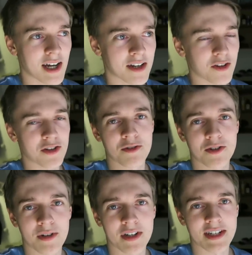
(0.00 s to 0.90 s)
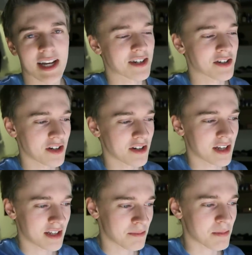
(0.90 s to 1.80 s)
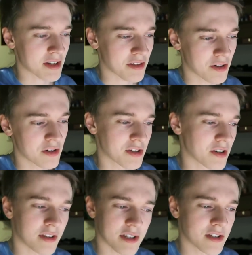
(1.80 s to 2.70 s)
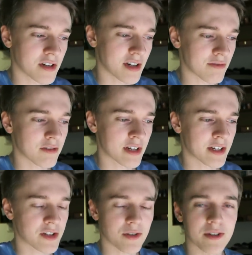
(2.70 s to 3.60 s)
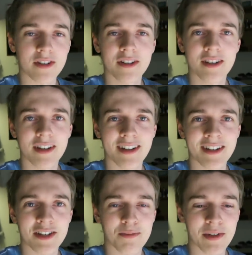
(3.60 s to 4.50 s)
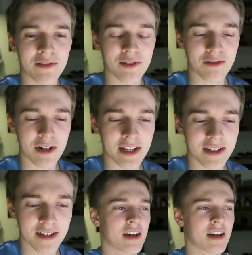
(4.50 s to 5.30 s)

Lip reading: Kind of got used to it in second year, and then by third year, this year, I've really enjoyed, and it's been great.